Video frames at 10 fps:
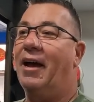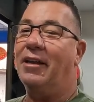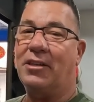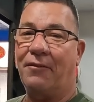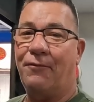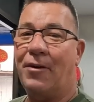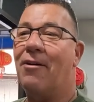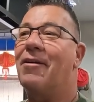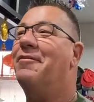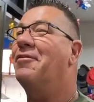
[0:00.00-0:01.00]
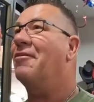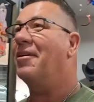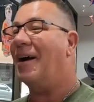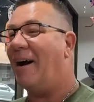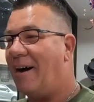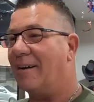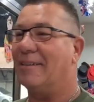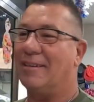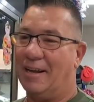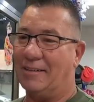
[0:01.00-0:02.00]
It's a very, very
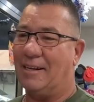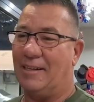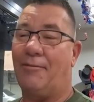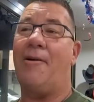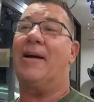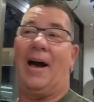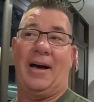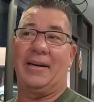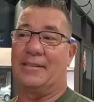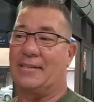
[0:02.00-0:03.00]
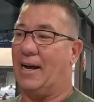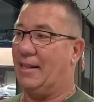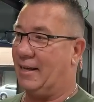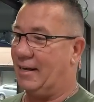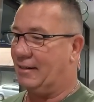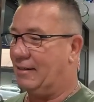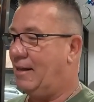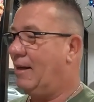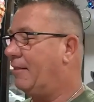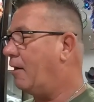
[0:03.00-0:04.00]
hot, and it's very hot in Thailand.
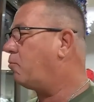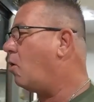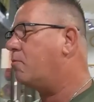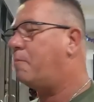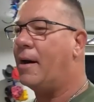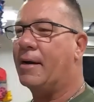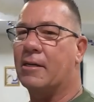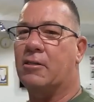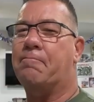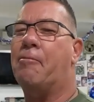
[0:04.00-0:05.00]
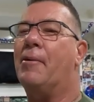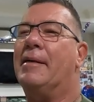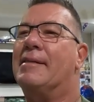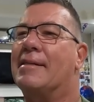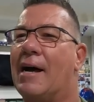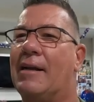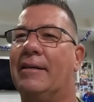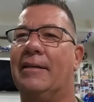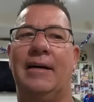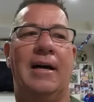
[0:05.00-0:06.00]
That road bike is pretty
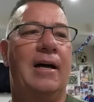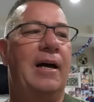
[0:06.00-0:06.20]
solid.